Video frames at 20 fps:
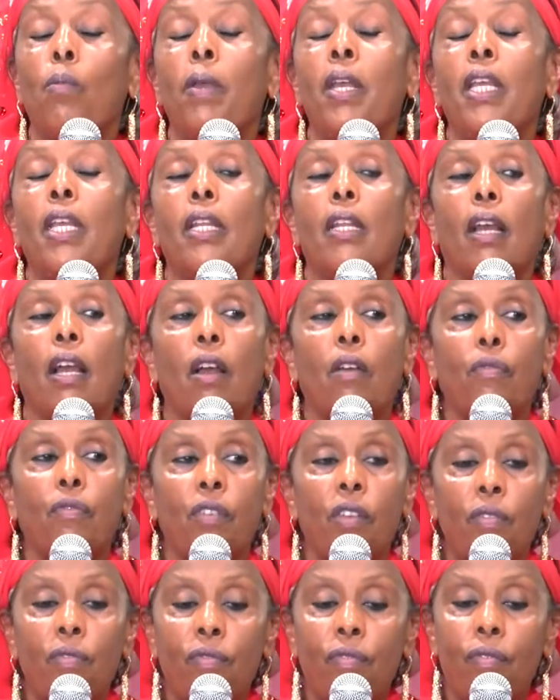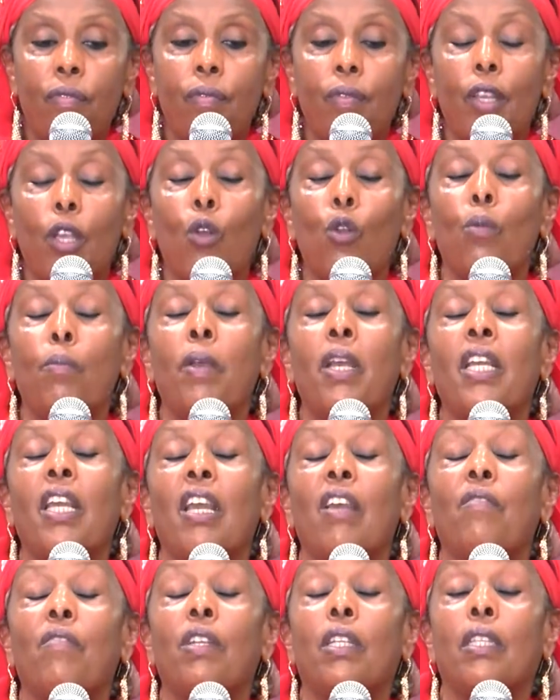make it khafif, He will make
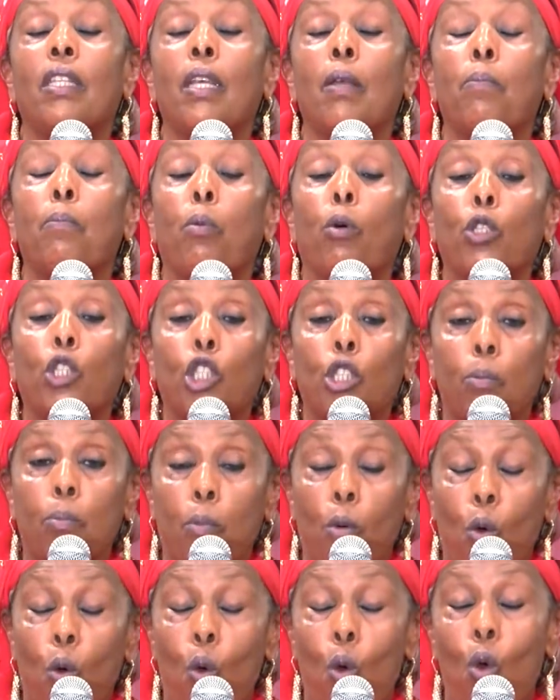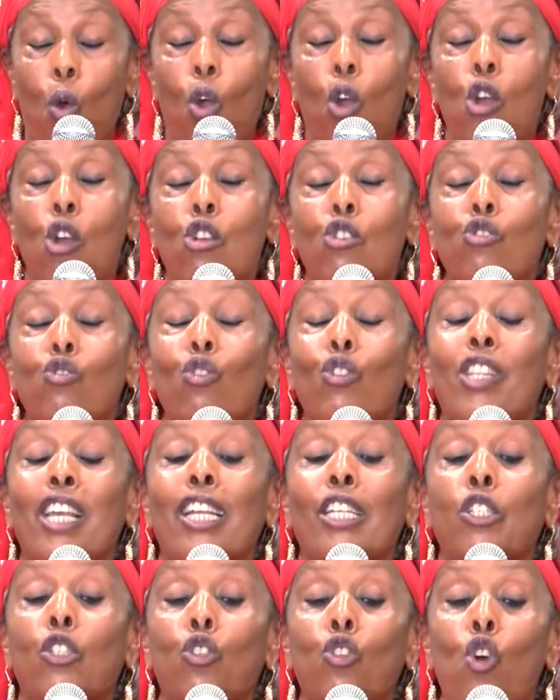everything possible. So there
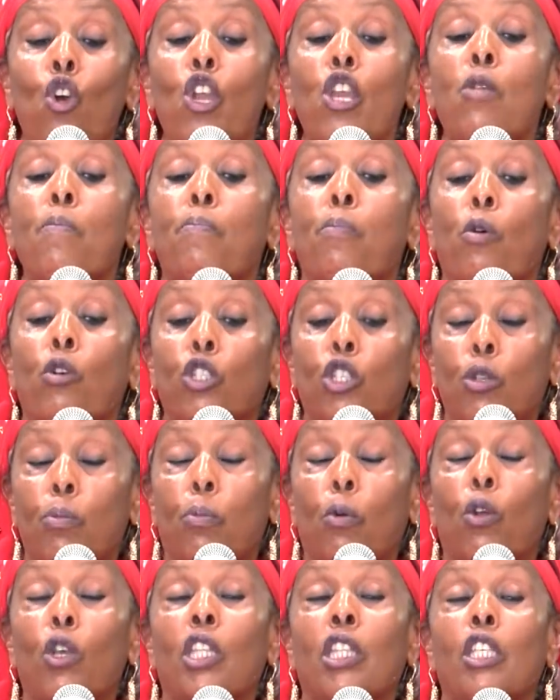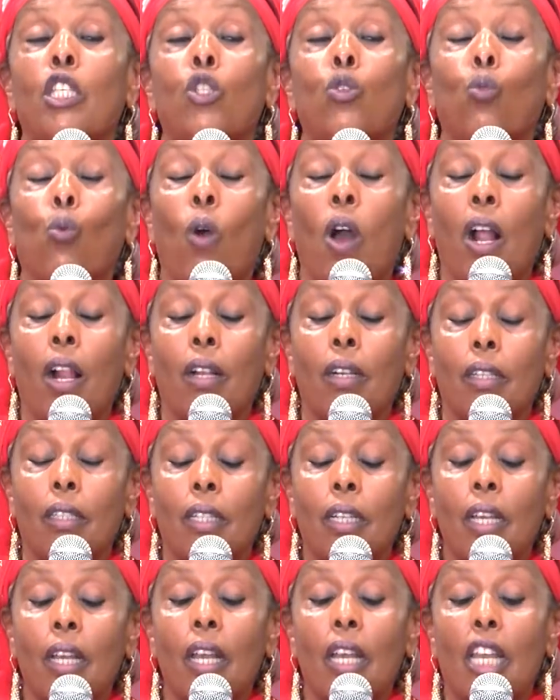is no impossible in this world
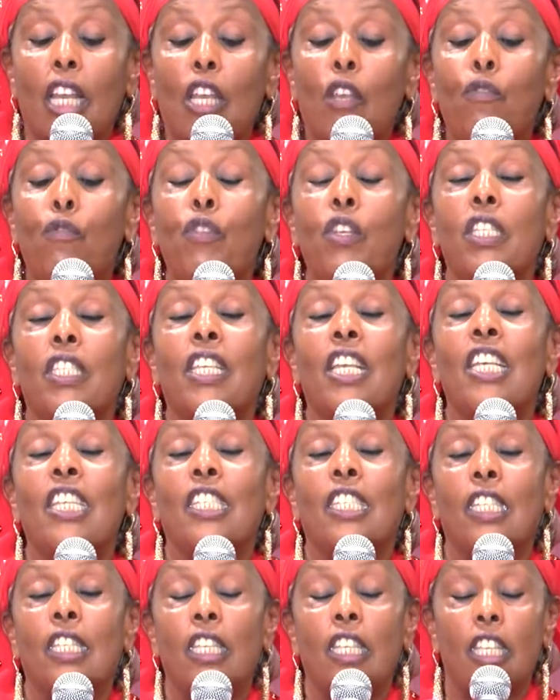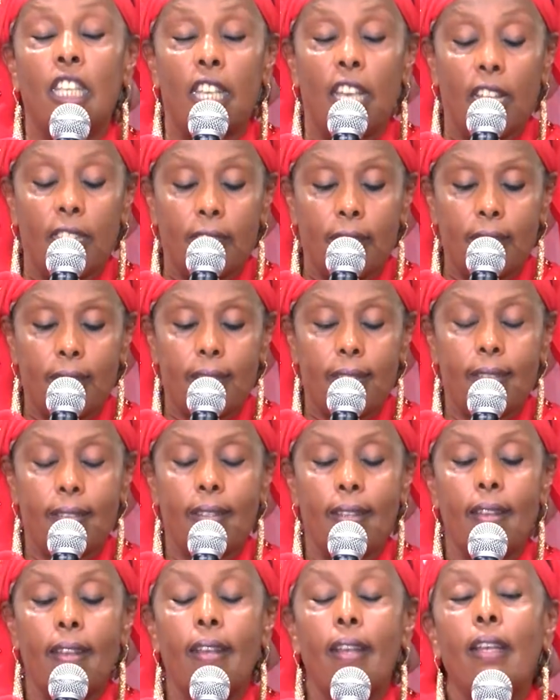if He says yes.
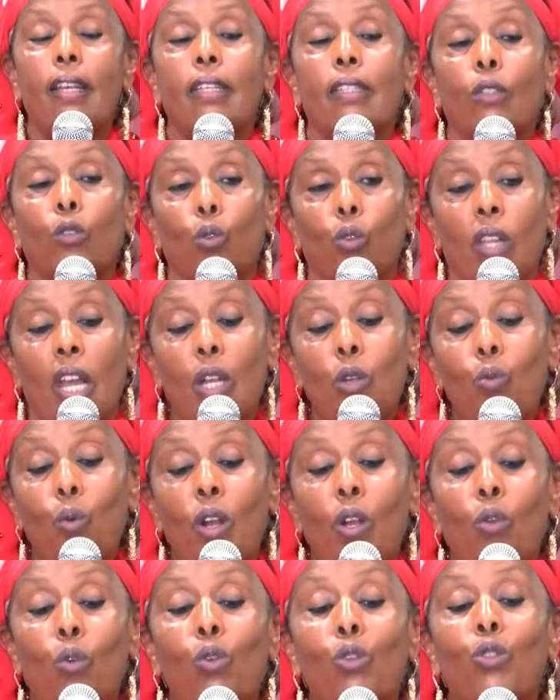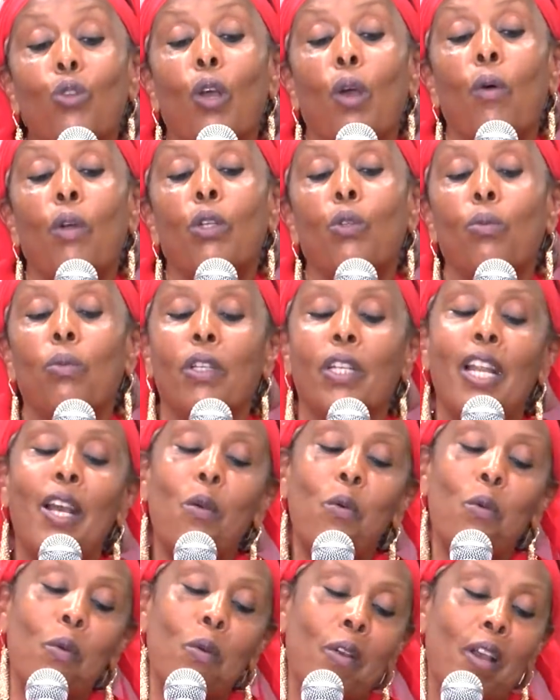So that one also I want to,
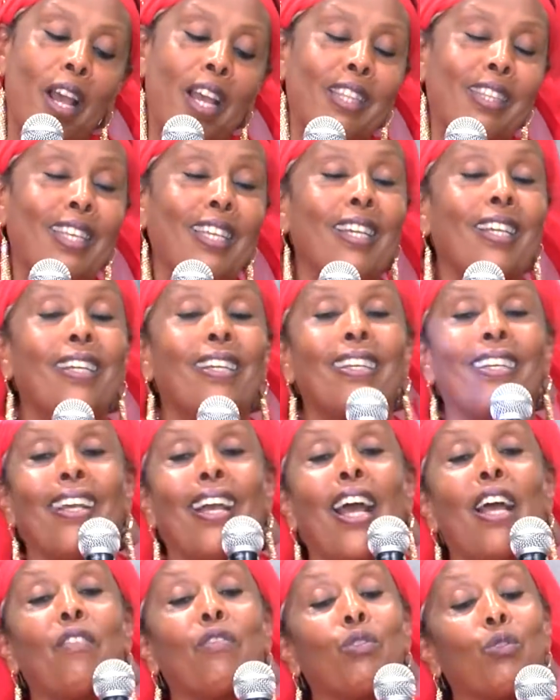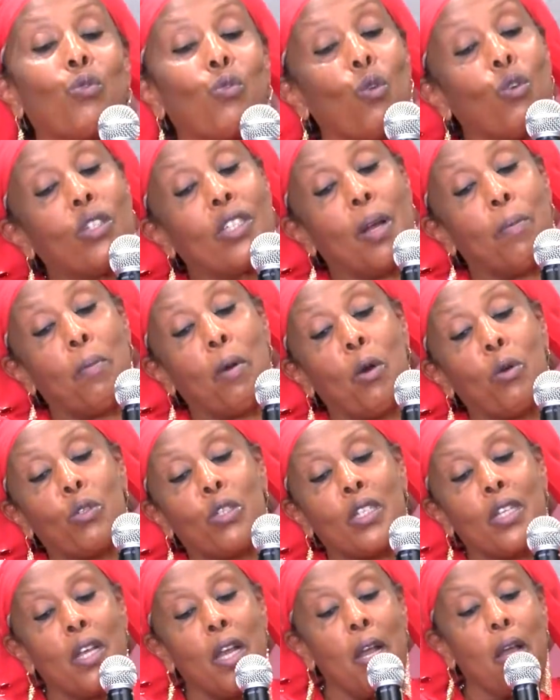now I think I've talked
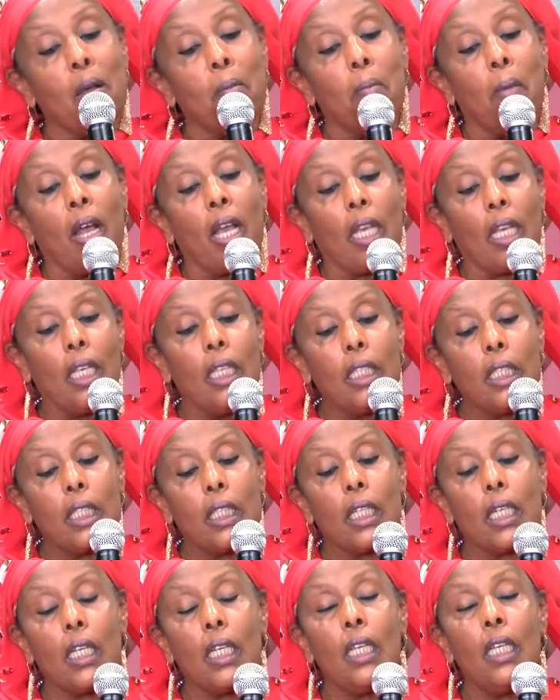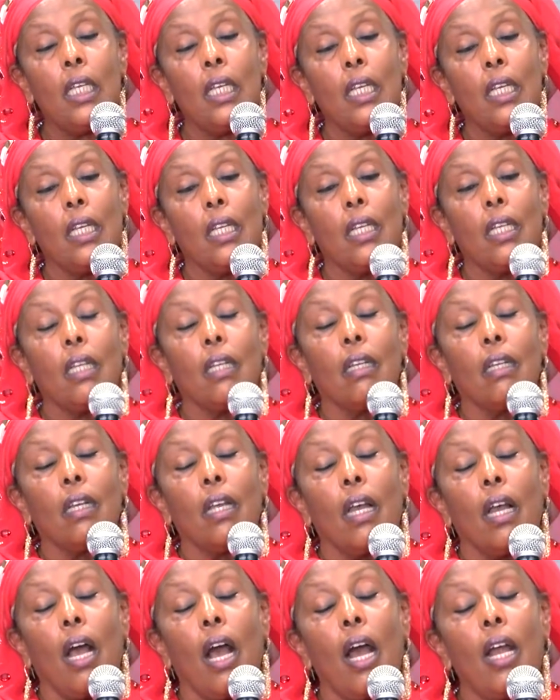about my history,
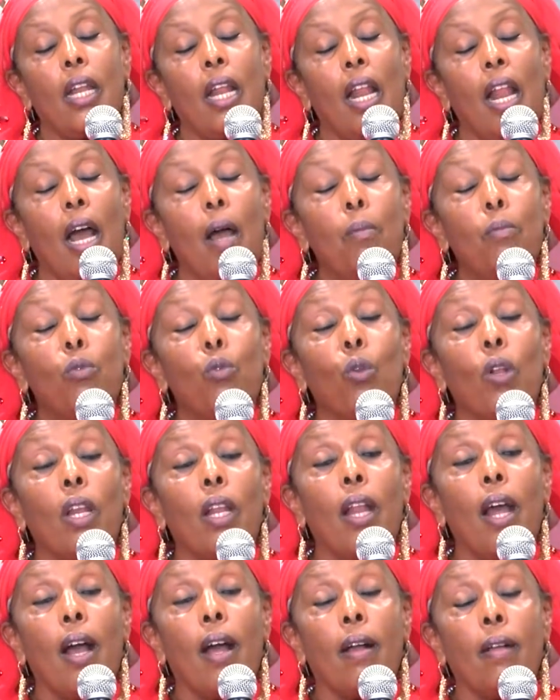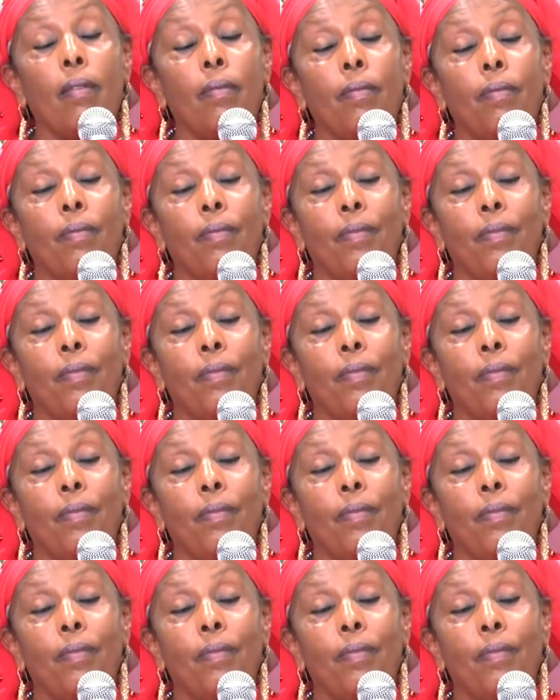and Alhamdulillah,